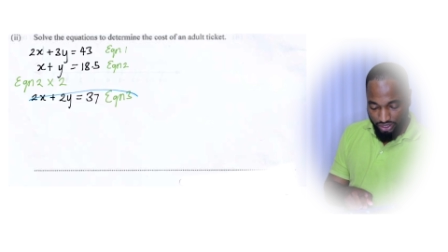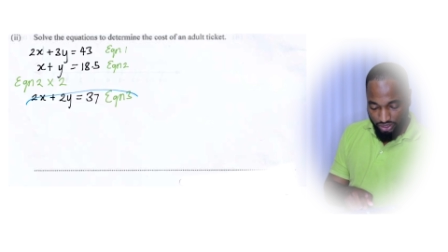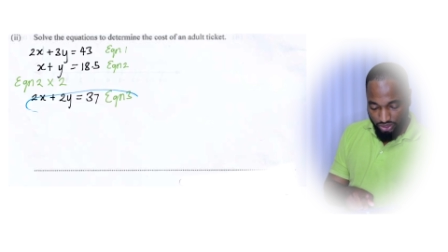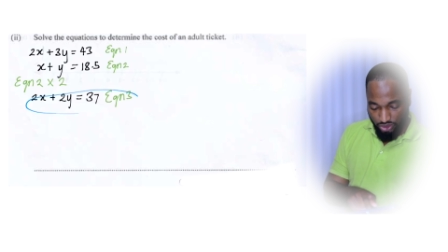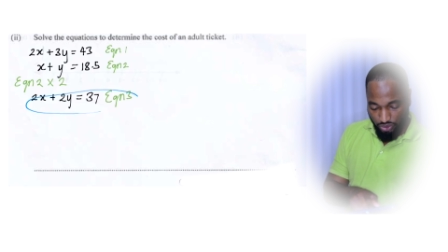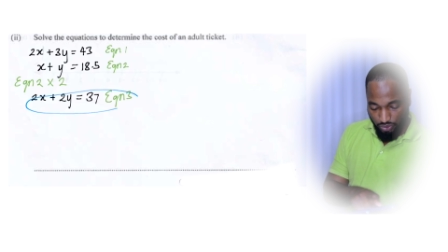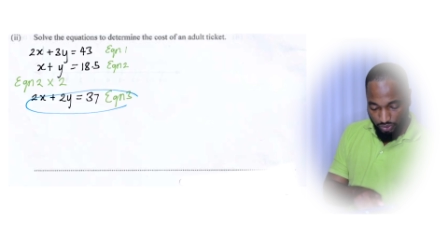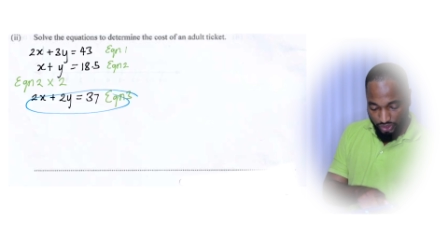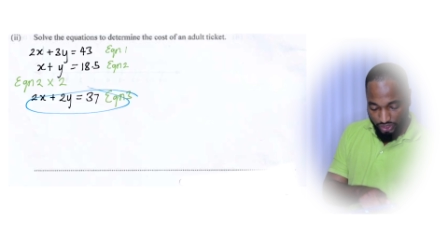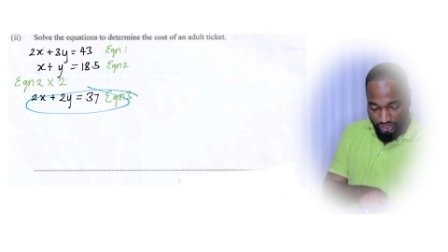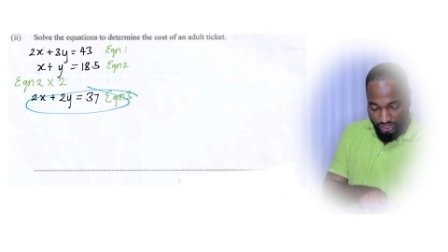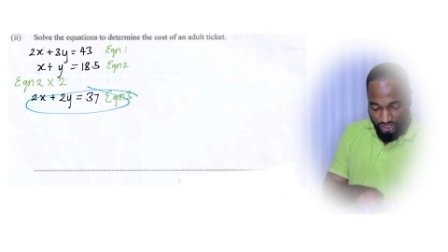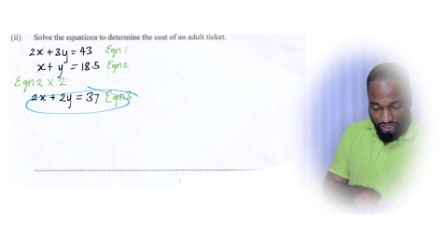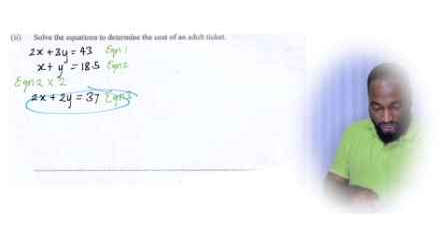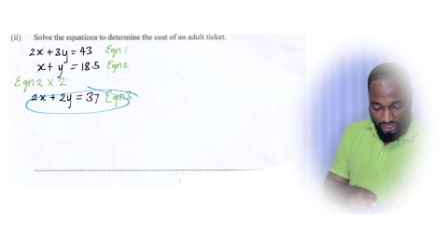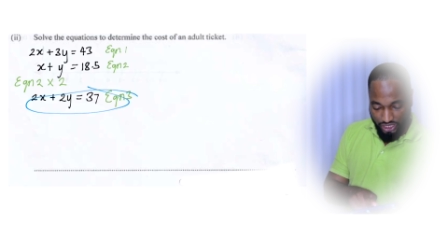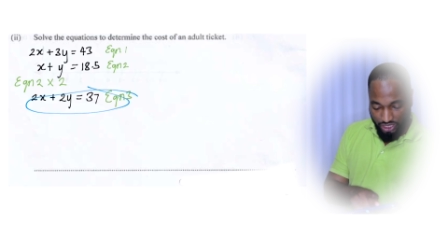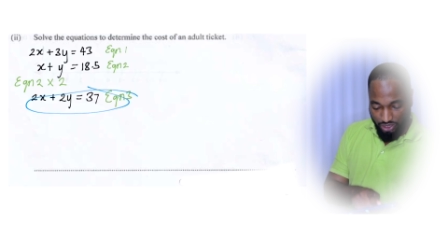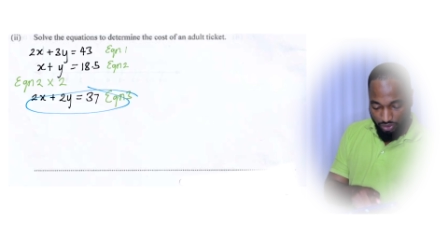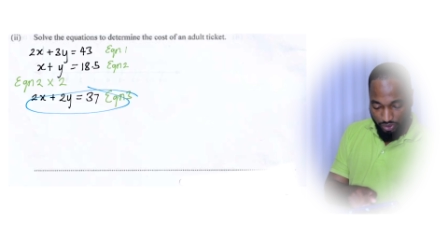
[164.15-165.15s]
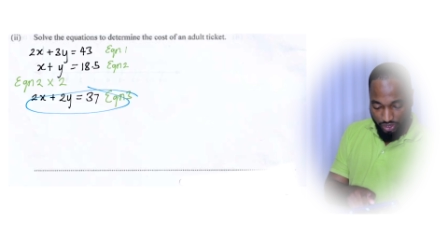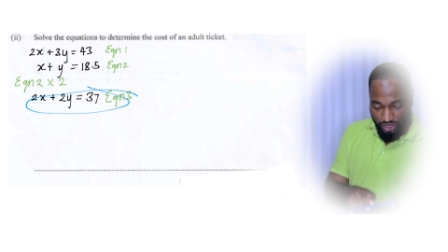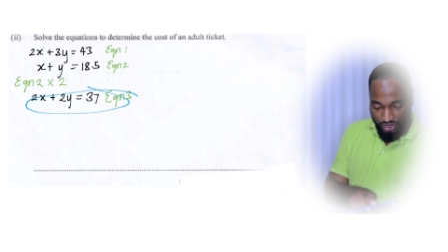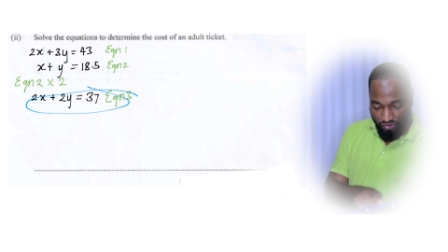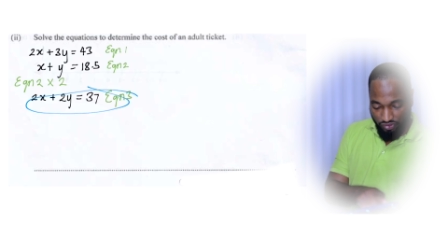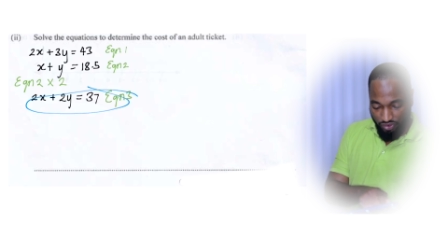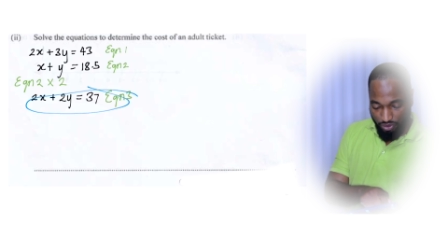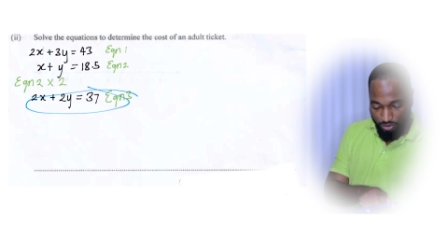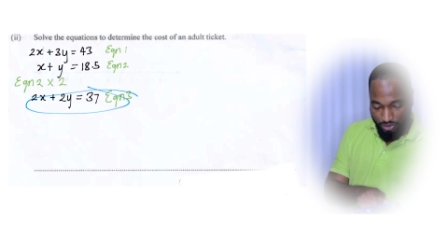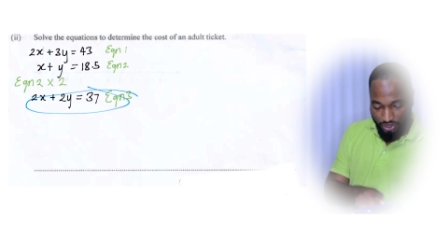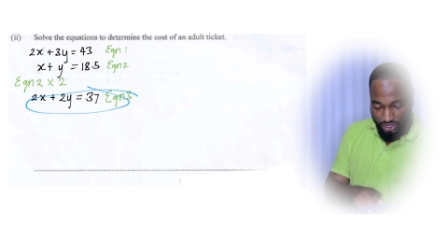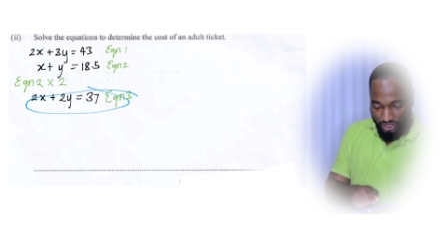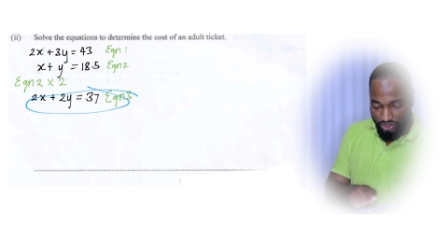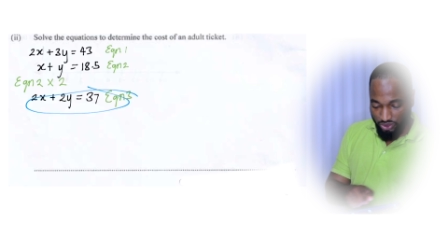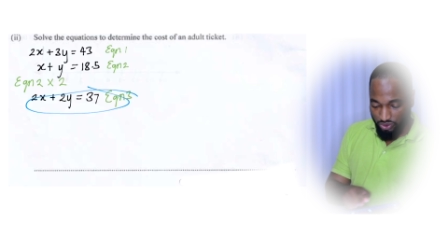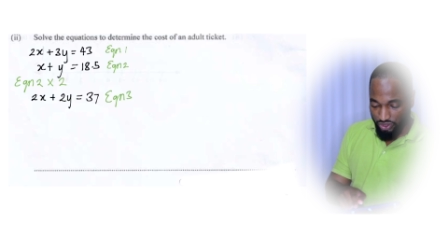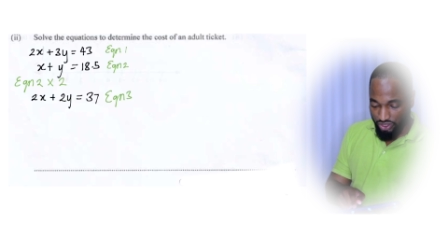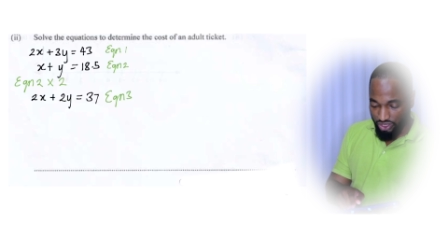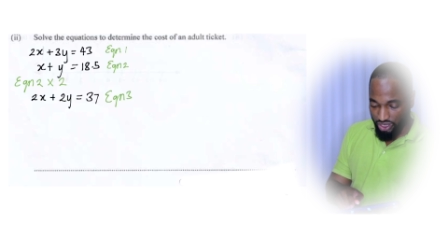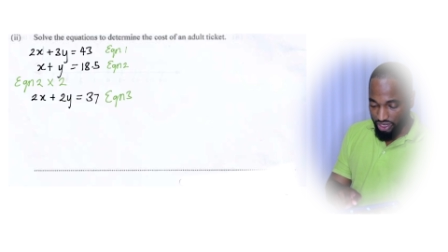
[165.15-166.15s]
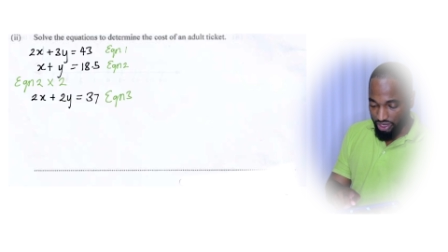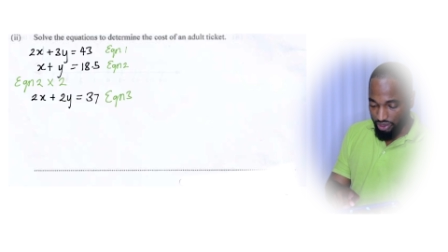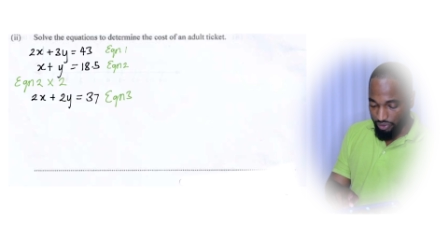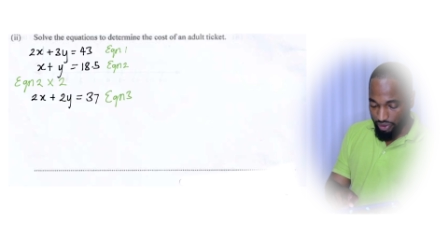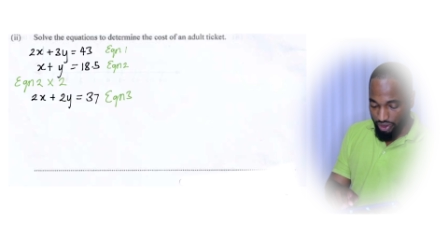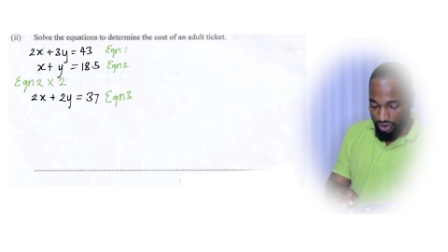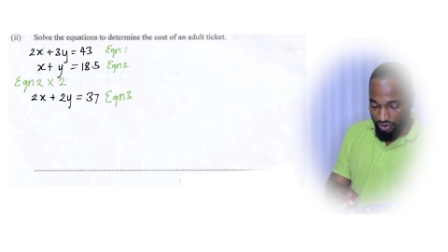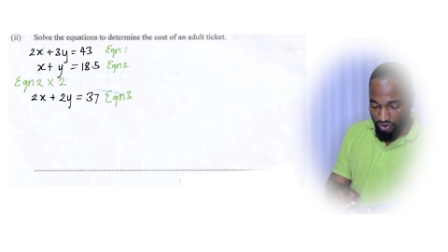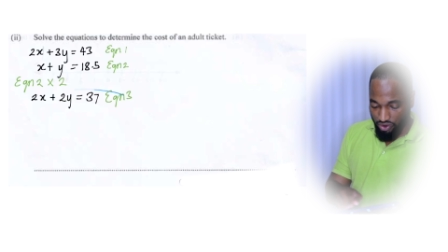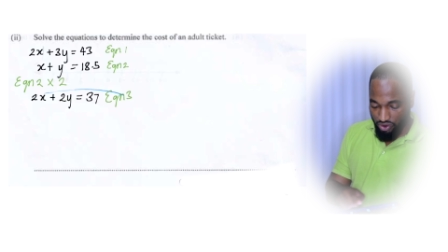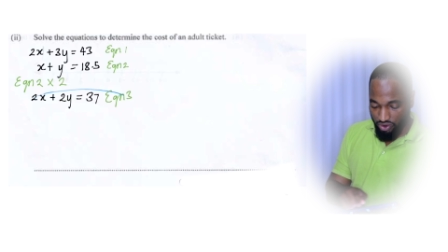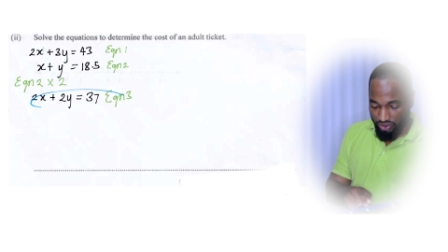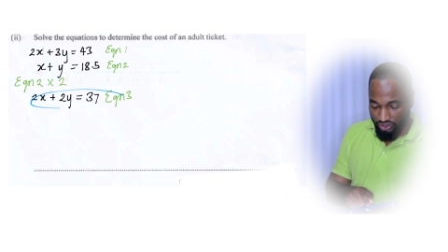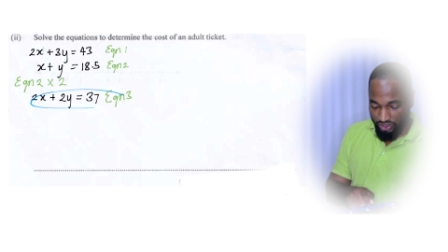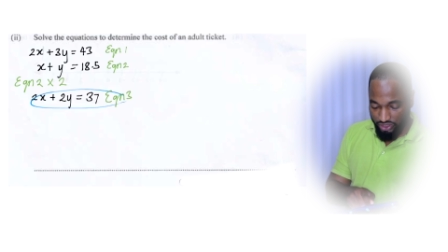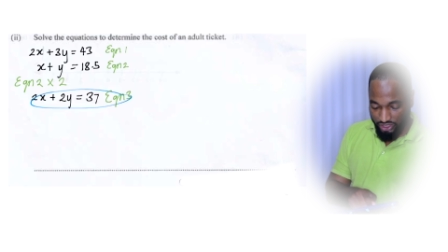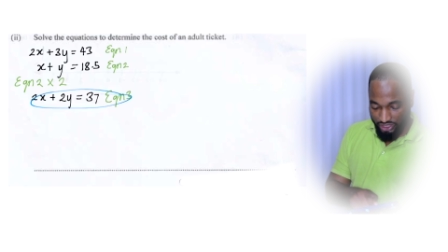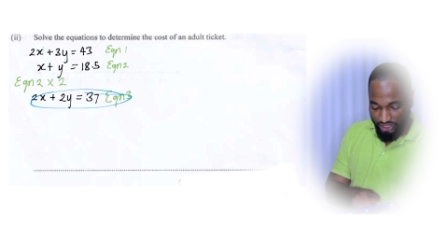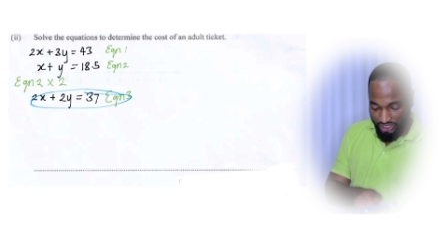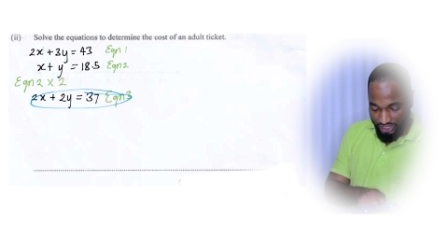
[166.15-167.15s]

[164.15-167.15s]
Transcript: So we could just take away this from this or the other way around.